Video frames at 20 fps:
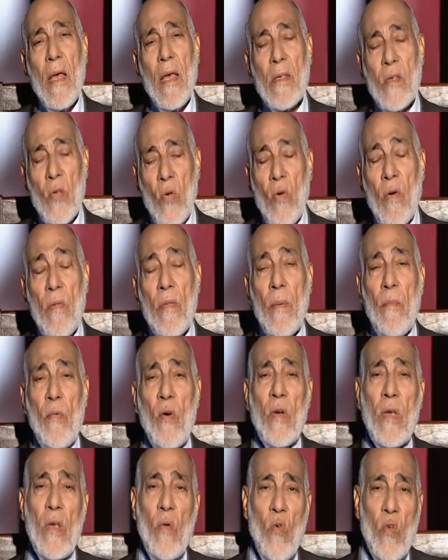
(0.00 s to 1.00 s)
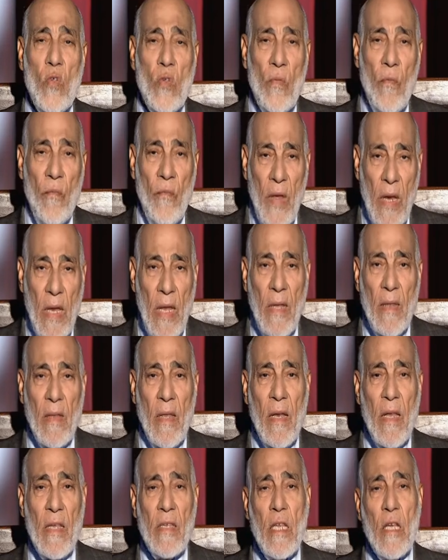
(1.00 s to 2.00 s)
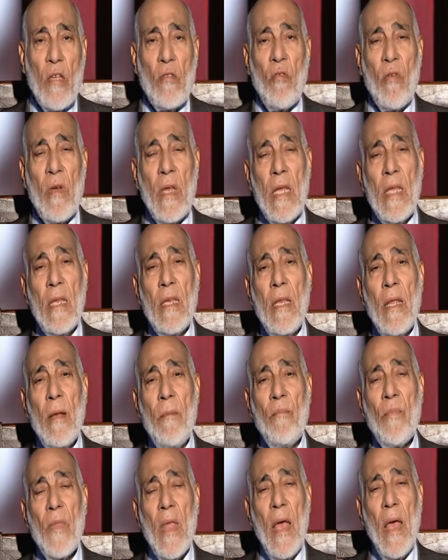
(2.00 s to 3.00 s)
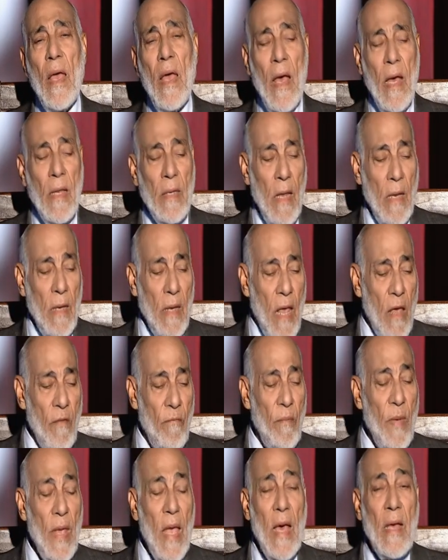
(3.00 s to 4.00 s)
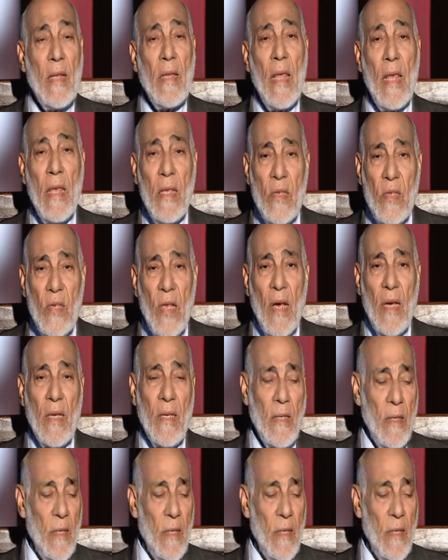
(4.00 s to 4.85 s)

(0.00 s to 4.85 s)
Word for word: So the book was very interesting to read, and it gave me an insight